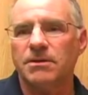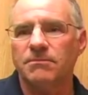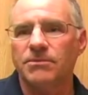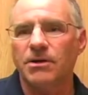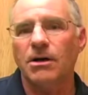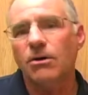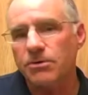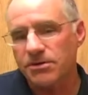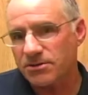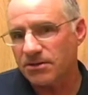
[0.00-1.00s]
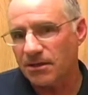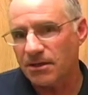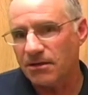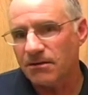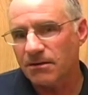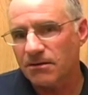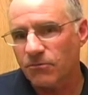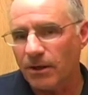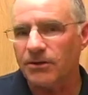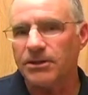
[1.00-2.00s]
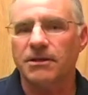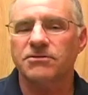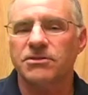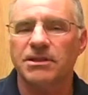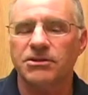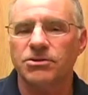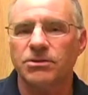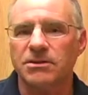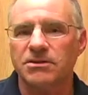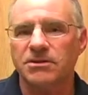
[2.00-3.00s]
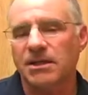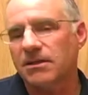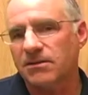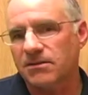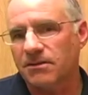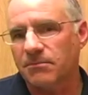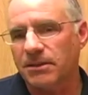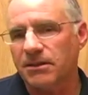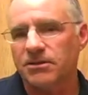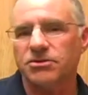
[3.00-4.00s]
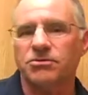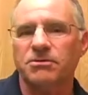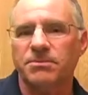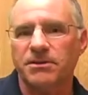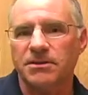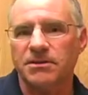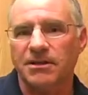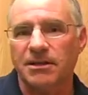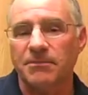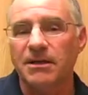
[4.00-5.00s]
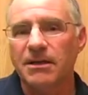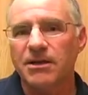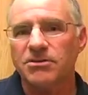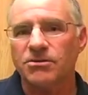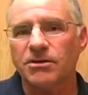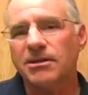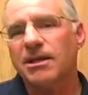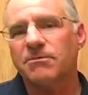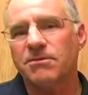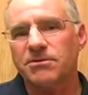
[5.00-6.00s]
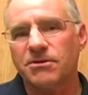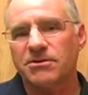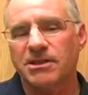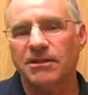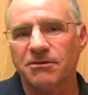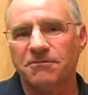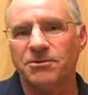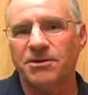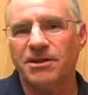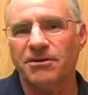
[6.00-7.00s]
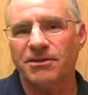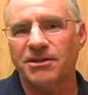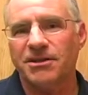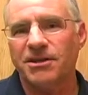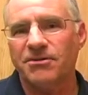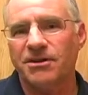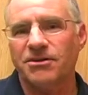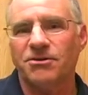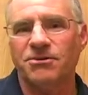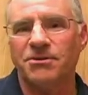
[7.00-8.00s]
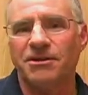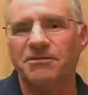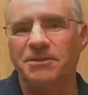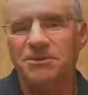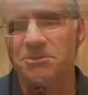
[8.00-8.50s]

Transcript: know your study well enough so that you can state it to somebody in a short period of time. So good luck with yours, and I look forward to hearing your own elevator